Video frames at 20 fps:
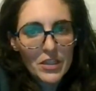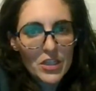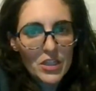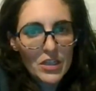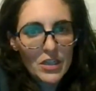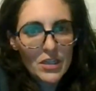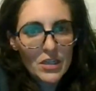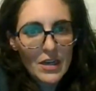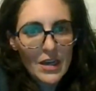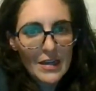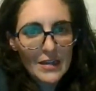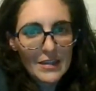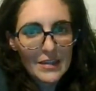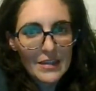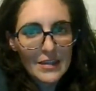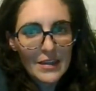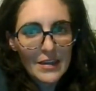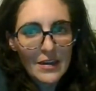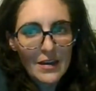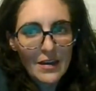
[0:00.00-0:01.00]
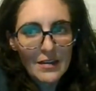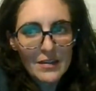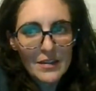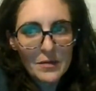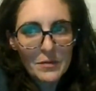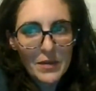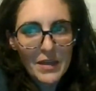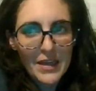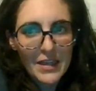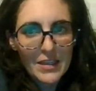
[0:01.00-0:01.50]
She has
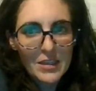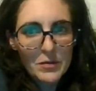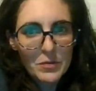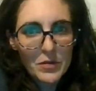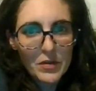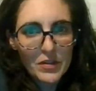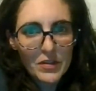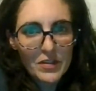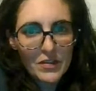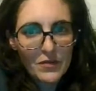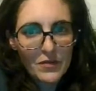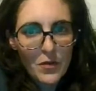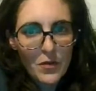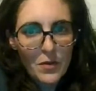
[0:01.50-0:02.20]
some kids' books